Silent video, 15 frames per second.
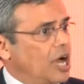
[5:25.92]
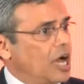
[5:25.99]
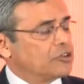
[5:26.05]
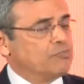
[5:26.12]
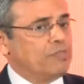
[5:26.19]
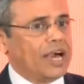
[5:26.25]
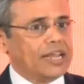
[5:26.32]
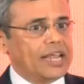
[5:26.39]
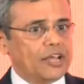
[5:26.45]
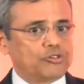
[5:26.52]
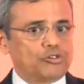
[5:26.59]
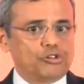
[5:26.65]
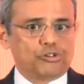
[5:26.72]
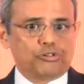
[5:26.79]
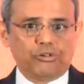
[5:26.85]
Our
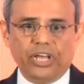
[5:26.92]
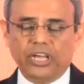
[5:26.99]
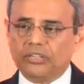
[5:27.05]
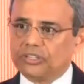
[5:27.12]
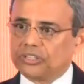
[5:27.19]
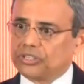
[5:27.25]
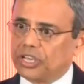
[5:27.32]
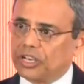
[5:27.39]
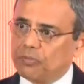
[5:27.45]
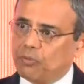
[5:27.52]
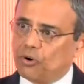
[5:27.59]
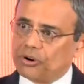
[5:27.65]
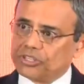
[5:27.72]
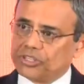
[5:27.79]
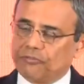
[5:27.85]
bilateral trade with
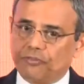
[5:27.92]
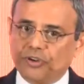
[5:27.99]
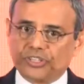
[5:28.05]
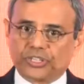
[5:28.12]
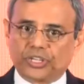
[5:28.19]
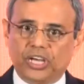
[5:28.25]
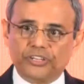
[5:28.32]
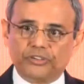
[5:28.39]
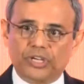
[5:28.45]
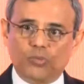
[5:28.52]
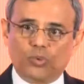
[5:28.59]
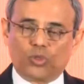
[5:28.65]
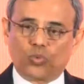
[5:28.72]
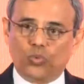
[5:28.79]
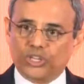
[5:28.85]
Singapore is the first
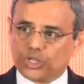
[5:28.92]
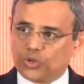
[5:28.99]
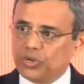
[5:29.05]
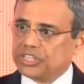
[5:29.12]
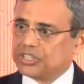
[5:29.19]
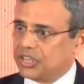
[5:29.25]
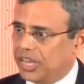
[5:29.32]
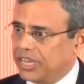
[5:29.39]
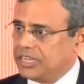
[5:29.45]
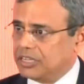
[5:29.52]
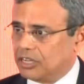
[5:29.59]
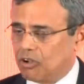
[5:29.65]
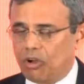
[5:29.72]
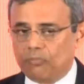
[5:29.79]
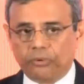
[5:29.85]
country with which we
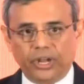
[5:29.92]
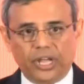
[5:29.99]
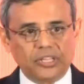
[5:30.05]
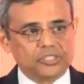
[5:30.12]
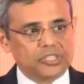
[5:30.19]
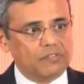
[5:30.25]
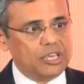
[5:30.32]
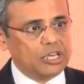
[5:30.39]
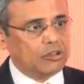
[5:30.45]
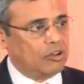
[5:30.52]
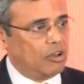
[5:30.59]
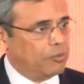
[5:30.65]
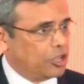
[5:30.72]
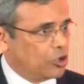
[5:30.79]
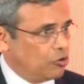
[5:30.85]
signed a comprehensive
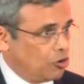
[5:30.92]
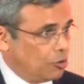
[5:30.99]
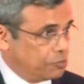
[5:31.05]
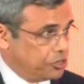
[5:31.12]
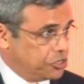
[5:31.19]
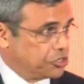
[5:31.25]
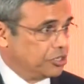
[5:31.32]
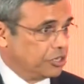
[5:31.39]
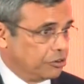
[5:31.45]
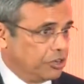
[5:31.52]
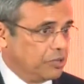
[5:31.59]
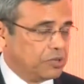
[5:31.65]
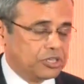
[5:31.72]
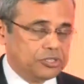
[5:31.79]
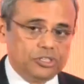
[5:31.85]
economic cooperation
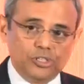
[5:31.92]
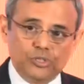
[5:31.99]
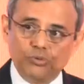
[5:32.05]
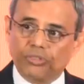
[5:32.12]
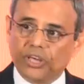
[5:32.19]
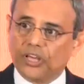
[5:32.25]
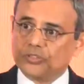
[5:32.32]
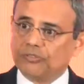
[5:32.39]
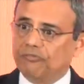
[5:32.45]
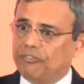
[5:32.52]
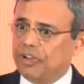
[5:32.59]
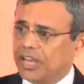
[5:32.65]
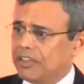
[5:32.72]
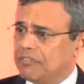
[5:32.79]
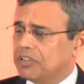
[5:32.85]
agreement in
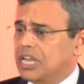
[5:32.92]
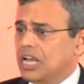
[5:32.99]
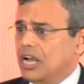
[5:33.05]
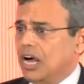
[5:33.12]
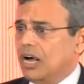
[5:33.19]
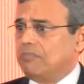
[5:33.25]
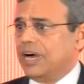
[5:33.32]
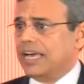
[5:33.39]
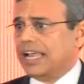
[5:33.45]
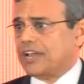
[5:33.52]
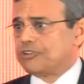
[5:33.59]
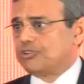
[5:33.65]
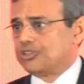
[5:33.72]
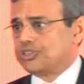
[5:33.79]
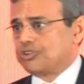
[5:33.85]
2005. Our
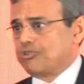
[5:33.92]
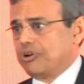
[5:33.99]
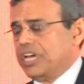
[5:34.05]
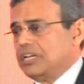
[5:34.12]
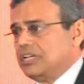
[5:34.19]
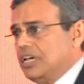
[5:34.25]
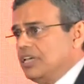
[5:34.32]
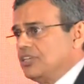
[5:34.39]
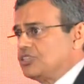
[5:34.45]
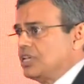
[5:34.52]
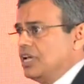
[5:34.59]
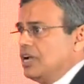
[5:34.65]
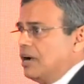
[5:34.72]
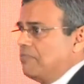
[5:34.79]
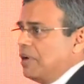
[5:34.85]
bilateral trade
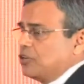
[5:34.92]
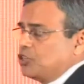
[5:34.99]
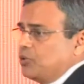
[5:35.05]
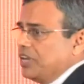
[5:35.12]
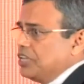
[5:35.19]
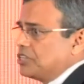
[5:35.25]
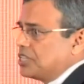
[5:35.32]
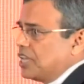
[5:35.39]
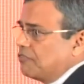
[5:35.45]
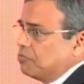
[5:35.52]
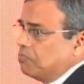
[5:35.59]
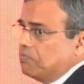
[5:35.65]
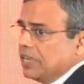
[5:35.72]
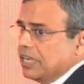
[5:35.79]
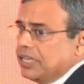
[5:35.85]
is about
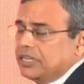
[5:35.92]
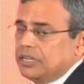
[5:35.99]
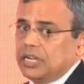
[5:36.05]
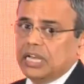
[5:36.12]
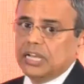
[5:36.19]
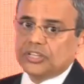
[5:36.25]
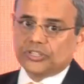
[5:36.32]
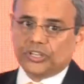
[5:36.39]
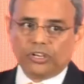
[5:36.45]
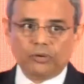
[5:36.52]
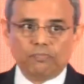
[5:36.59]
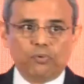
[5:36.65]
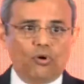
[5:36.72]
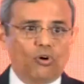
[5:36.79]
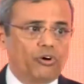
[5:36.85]
$27 billion.
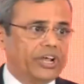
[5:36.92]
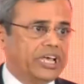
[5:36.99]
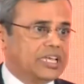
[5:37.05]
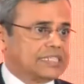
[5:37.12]
Singapore